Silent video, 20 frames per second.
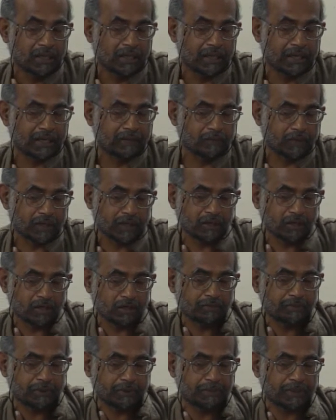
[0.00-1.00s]
And what a lot
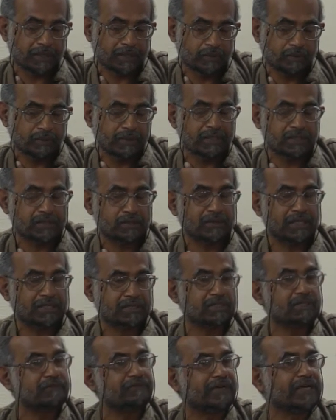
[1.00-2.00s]
of people are doing is to
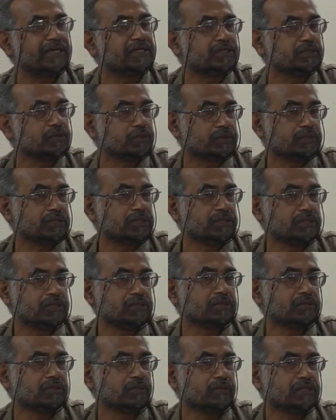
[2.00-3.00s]
actually find
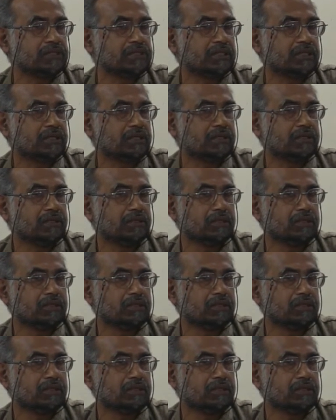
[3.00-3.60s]
solutions which are